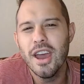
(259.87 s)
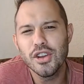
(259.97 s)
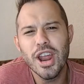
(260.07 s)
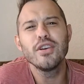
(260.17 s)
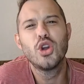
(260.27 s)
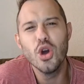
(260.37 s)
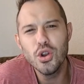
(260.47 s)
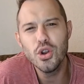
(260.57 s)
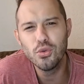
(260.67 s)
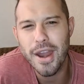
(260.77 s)
and you're going to have a
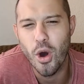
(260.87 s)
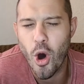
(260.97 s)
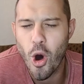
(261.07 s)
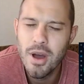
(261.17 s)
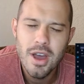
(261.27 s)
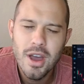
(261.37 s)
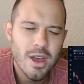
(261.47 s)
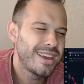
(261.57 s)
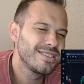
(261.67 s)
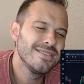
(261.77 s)
good ride home
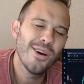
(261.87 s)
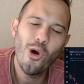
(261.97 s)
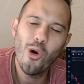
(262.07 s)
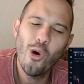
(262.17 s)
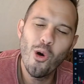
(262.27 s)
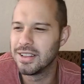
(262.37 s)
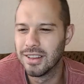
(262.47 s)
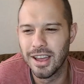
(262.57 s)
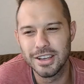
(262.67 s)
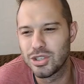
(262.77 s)
because
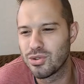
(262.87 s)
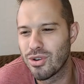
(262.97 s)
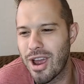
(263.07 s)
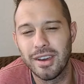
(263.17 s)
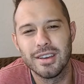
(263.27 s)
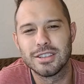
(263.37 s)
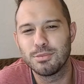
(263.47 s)
nobody likes traffic,